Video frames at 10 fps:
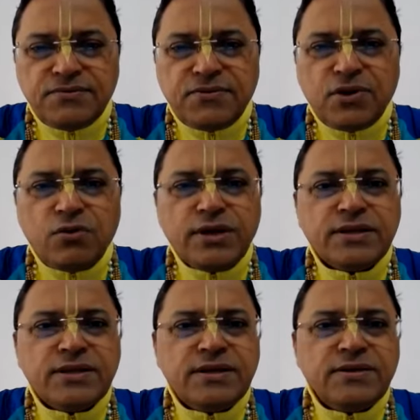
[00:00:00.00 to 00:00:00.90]

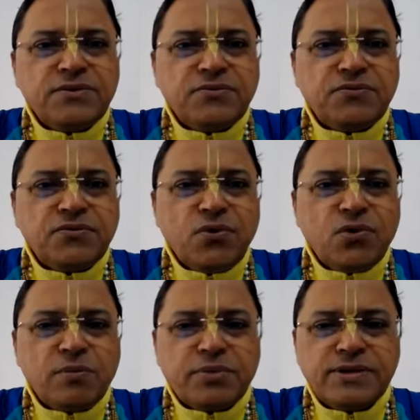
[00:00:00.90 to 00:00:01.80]
Following the
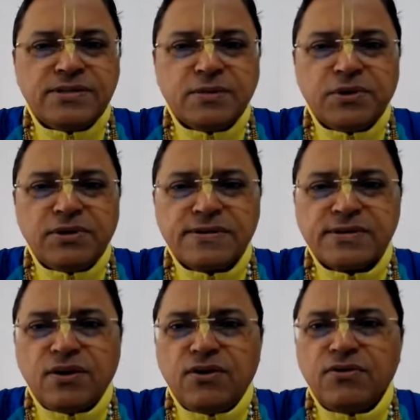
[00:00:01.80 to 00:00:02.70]
four
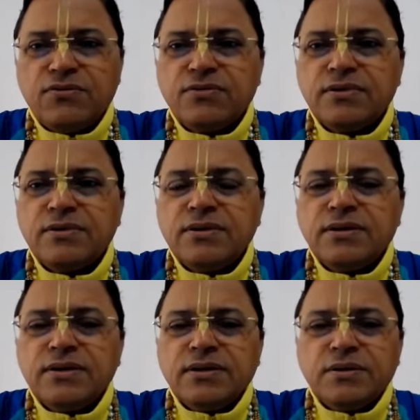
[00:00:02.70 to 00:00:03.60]
principles of
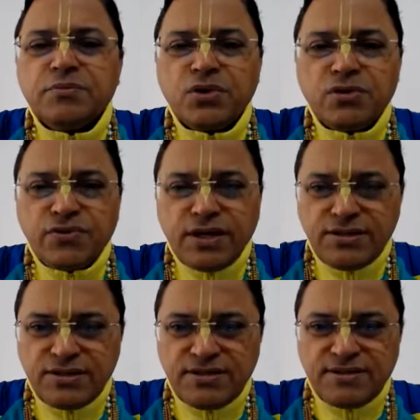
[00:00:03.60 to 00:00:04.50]

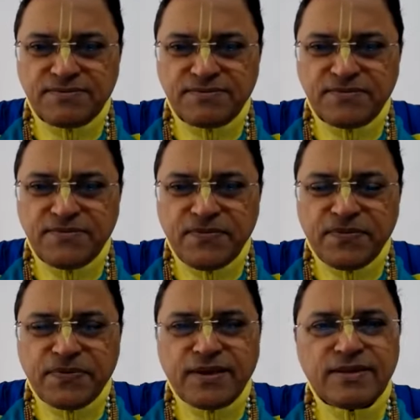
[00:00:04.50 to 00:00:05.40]
purification,
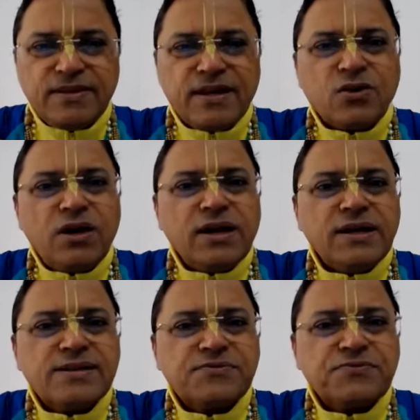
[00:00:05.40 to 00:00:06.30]
they are called
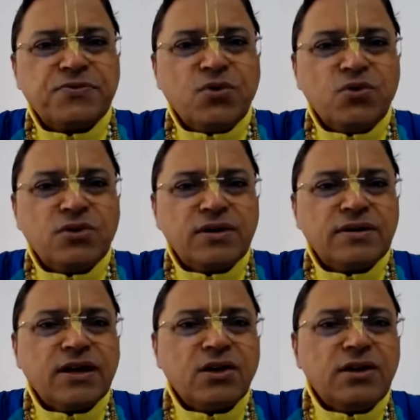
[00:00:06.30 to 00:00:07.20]
as four
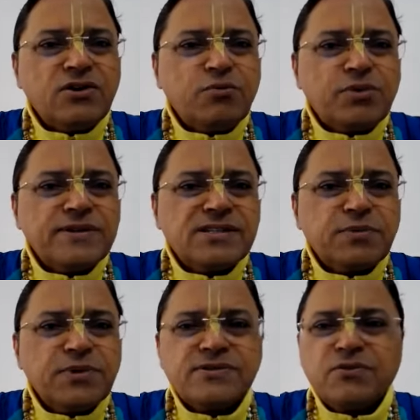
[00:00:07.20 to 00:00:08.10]
regulative
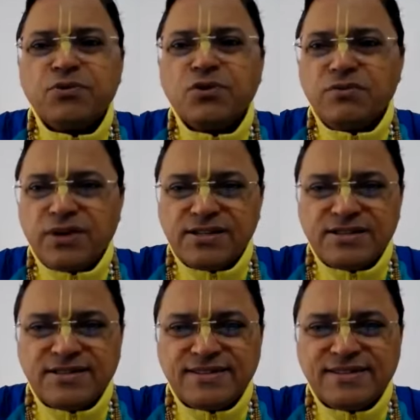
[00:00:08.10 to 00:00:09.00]
principles of purification.